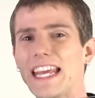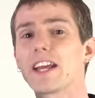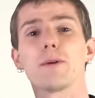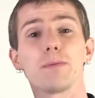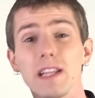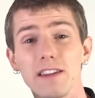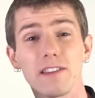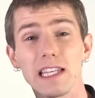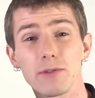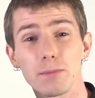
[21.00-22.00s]
It
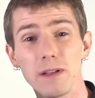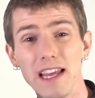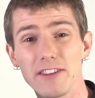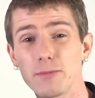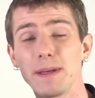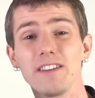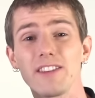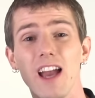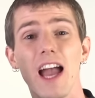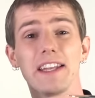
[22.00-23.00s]
completely replaced
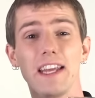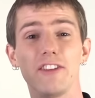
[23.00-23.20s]
PCI and